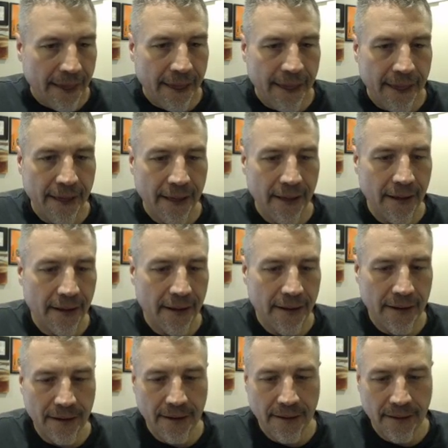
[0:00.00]

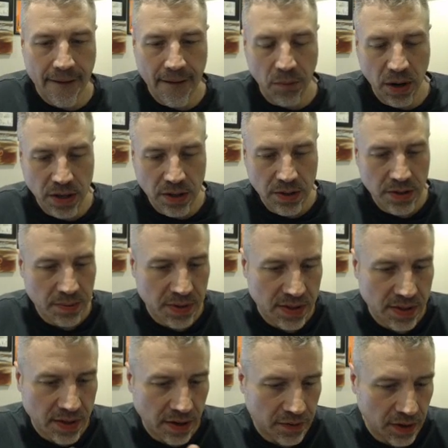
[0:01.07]
I want to do some
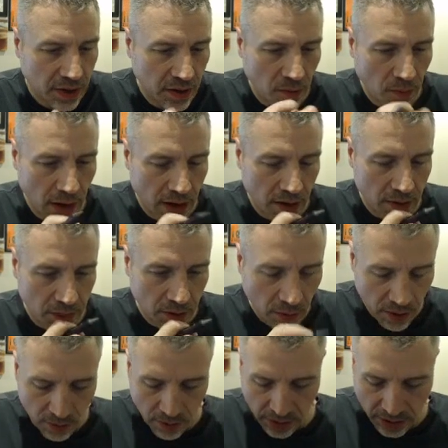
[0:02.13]
stuff to the ground. What do I
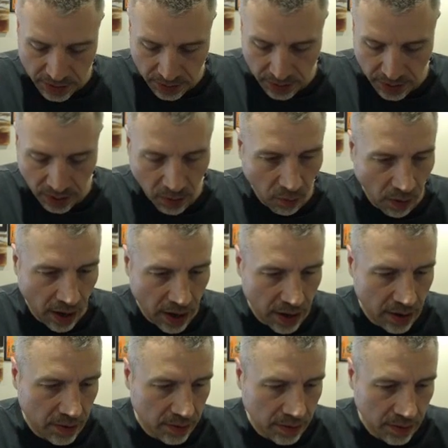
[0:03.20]
want to do to the
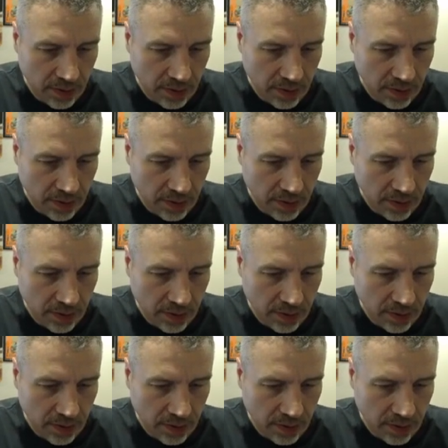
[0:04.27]
ground?